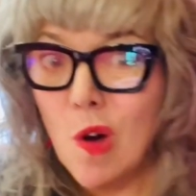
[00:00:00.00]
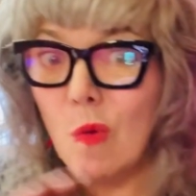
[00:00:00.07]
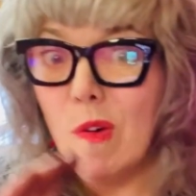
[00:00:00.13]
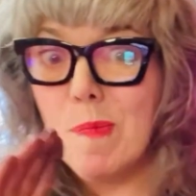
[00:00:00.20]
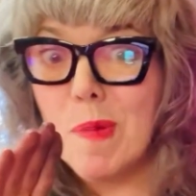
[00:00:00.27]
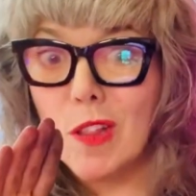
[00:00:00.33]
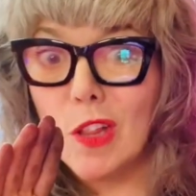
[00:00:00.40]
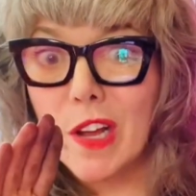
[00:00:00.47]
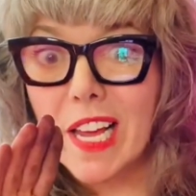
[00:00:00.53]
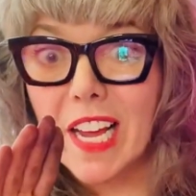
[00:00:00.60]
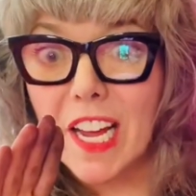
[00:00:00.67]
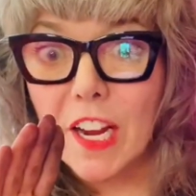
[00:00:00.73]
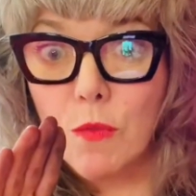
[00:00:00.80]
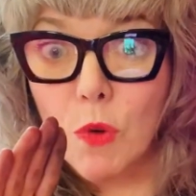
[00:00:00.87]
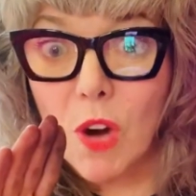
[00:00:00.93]
We've been looking
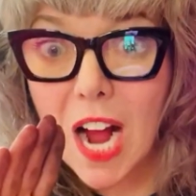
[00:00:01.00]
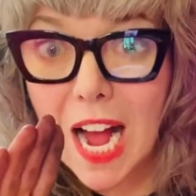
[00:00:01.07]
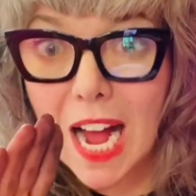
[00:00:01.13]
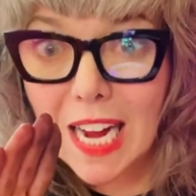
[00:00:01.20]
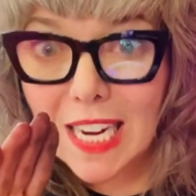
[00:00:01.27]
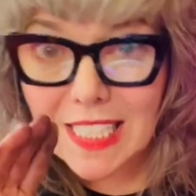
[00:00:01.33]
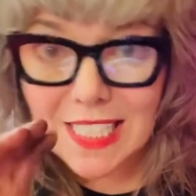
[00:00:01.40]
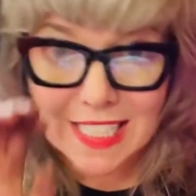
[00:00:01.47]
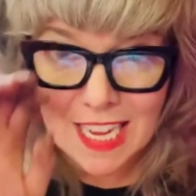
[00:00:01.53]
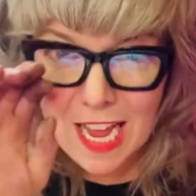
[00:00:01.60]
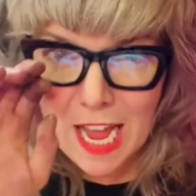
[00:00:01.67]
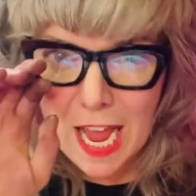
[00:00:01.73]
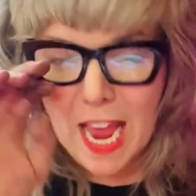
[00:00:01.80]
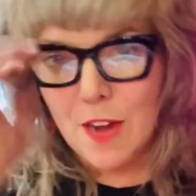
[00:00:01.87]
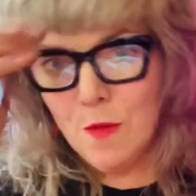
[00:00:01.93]
at rocks,
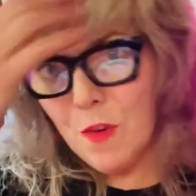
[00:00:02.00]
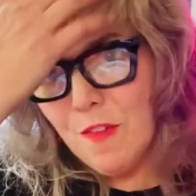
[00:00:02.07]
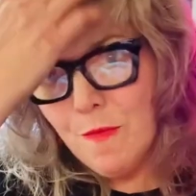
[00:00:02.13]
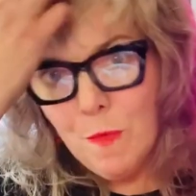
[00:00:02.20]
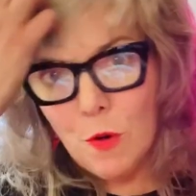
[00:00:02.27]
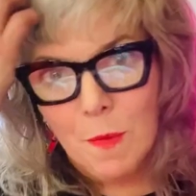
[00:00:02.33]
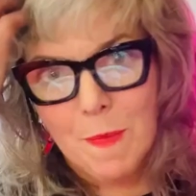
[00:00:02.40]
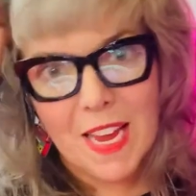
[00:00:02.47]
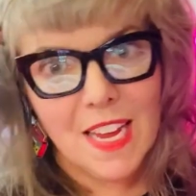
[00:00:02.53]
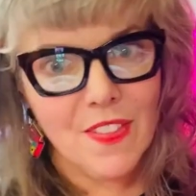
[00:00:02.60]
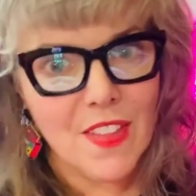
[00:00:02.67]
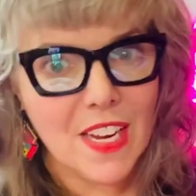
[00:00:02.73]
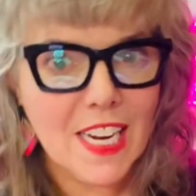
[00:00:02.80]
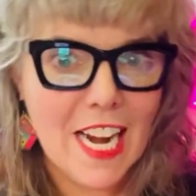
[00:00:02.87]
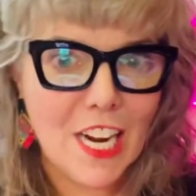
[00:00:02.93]
and we're making
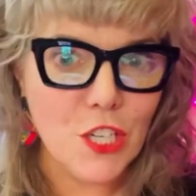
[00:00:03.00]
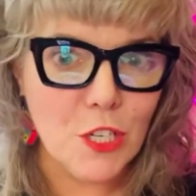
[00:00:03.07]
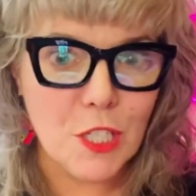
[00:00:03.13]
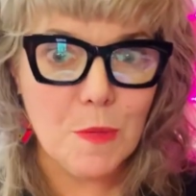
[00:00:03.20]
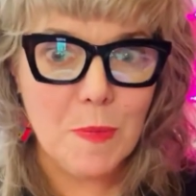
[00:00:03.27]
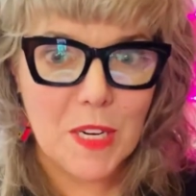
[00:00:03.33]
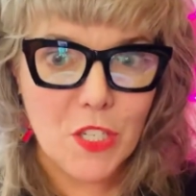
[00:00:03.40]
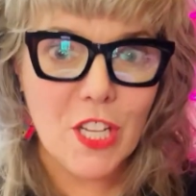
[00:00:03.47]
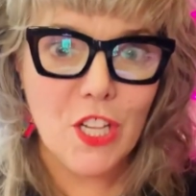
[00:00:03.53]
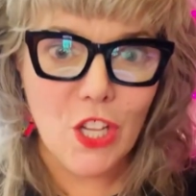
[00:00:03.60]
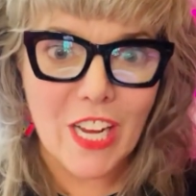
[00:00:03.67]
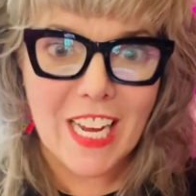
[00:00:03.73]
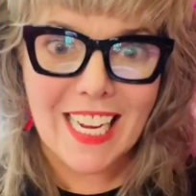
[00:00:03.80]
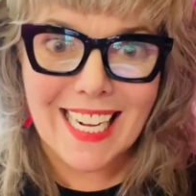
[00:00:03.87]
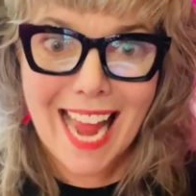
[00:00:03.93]
the connection, especially
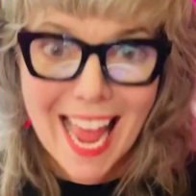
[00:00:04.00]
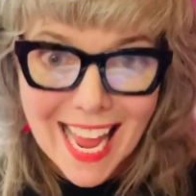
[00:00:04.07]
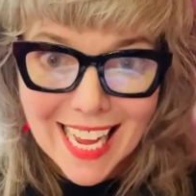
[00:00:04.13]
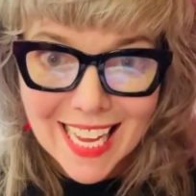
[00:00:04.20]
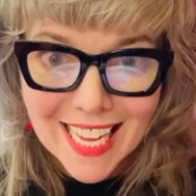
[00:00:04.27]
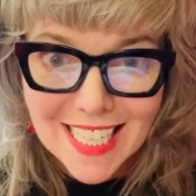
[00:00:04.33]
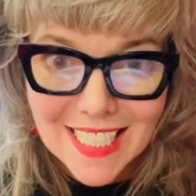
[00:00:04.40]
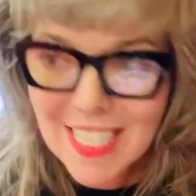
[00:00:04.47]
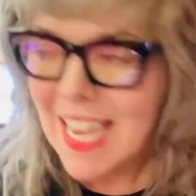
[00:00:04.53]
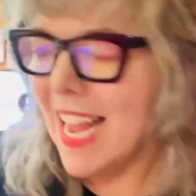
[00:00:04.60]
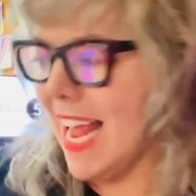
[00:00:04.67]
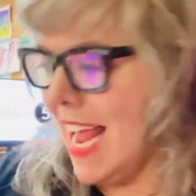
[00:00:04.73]
looking at agates.